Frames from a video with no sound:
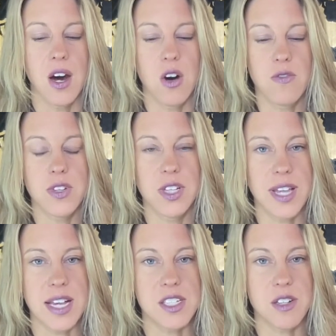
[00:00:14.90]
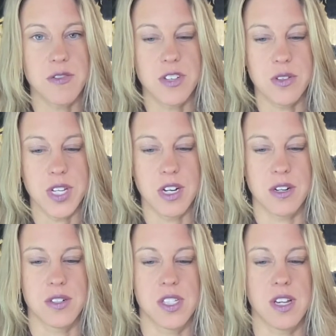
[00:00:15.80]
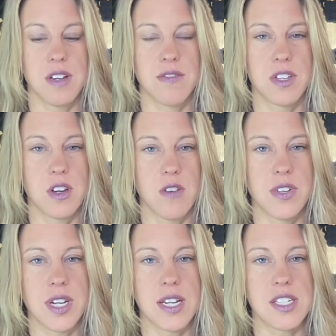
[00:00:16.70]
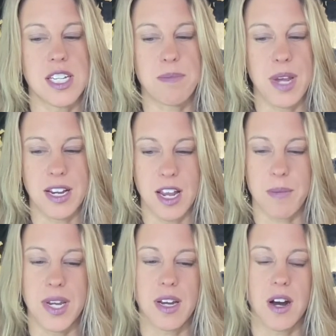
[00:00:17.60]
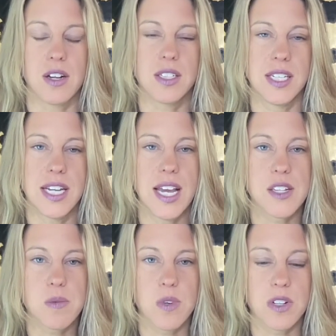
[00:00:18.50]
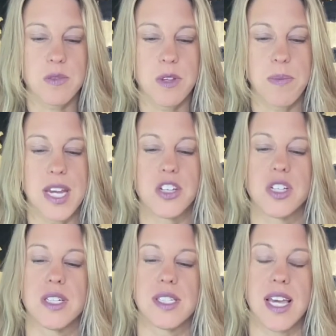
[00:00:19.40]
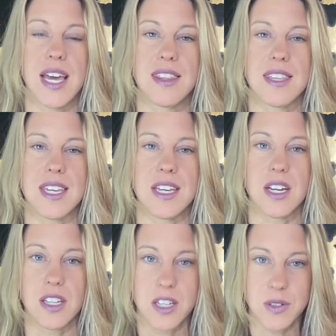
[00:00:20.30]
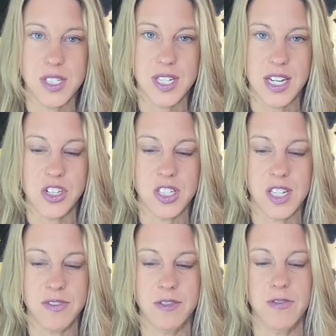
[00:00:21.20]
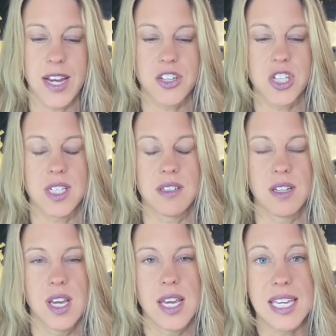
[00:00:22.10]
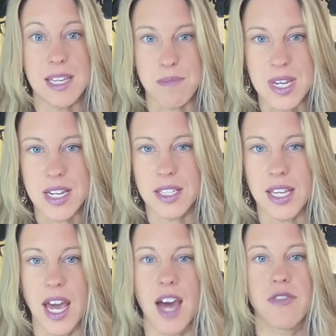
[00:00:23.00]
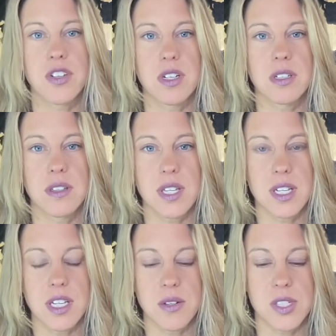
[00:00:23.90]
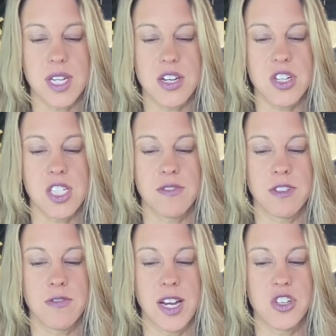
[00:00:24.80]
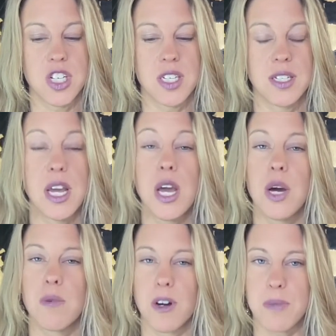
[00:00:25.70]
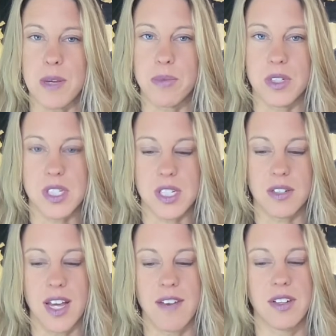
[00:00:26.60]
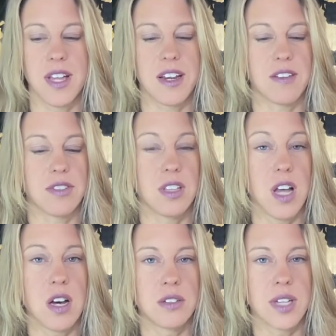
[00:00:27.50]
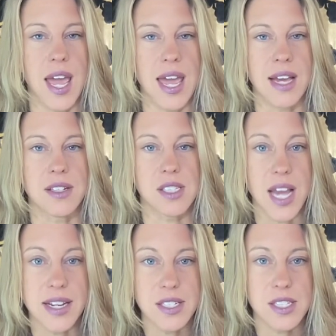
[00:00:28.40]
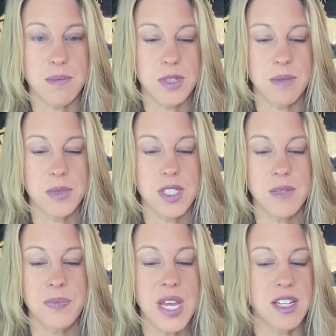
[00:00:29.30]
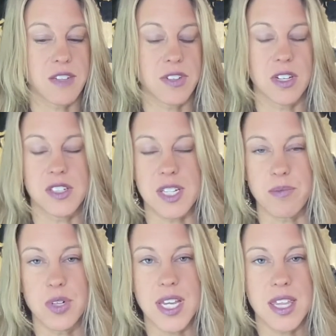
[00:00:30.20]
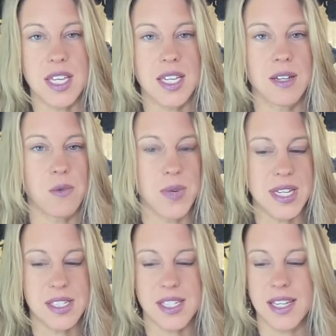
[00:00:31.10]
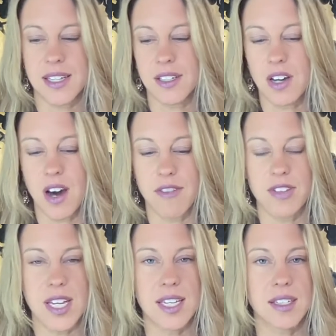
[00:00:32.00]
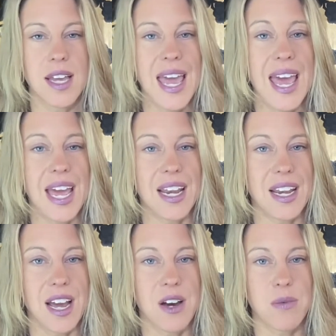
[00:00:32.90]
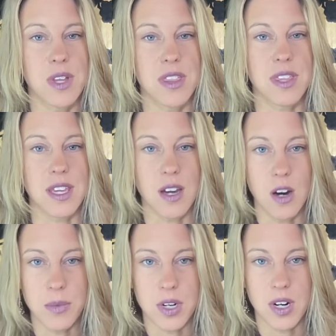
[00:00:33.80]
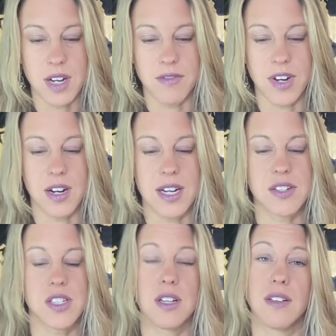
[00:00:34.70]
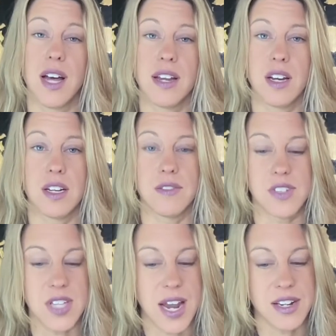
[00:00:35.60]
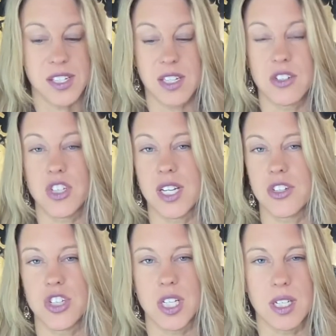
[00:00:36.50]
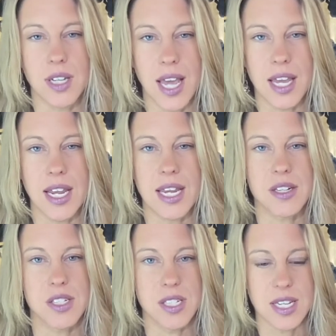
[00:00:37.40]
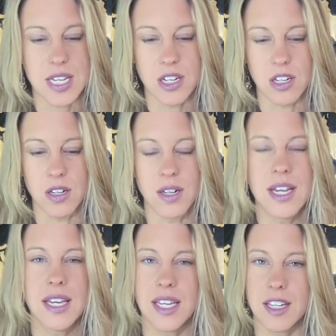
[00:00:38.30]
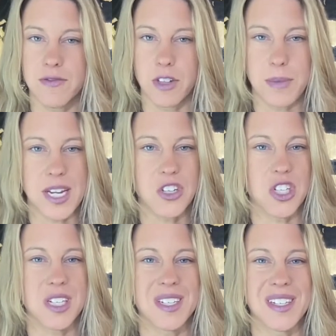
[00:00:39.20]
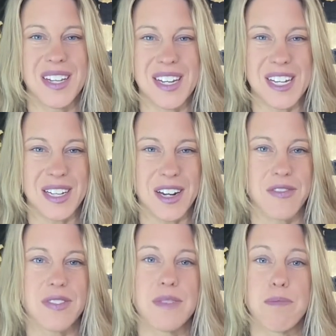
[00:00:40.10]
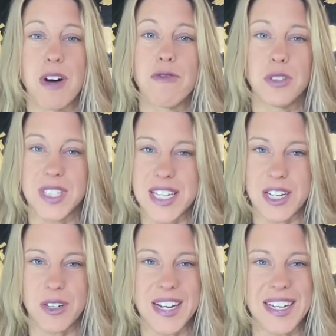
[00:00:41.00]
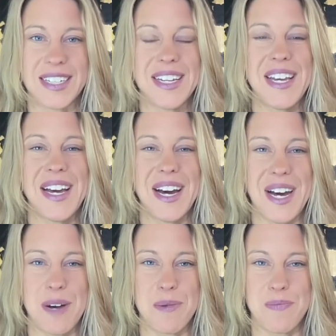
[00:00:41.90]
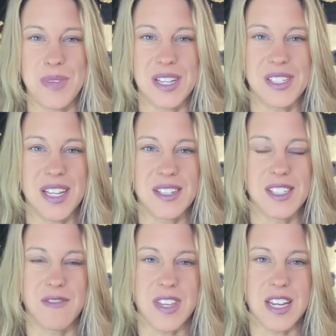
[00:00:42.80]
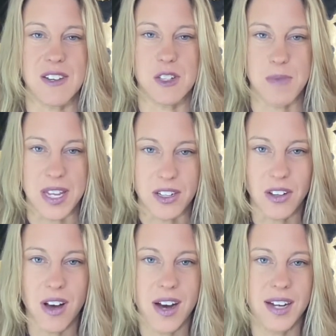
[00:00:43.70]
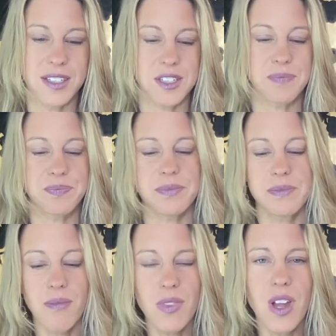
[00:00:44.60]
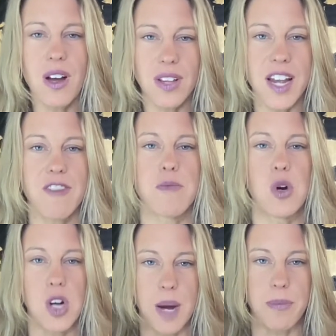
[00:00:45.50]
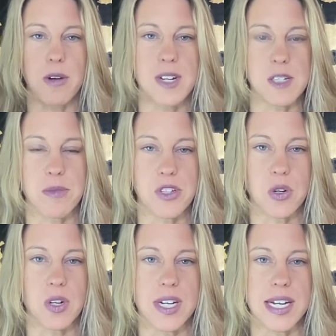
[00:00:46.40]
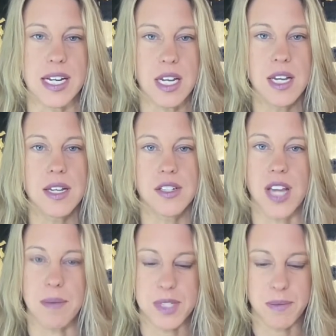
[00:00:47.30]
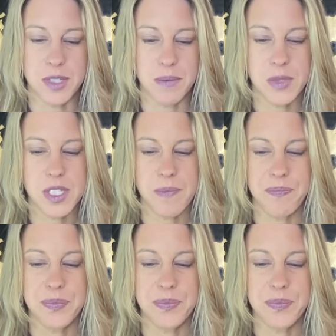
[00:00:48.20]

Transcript: Over the last few years of the COVID-19 pandemic, our clinic has worked with patients at the acute stages of infection, immediately after the acute stages of infection, where people still have a lot of lung and sinus symptoms, difficulty breathing, wheezing, coughing, and now with the Omicron variant, a lot of sinus congestion, headaches, ear inflammation, kind of muffled hearing, a sense of the ears being clogged, a lot of more upper respiratory type symptoms.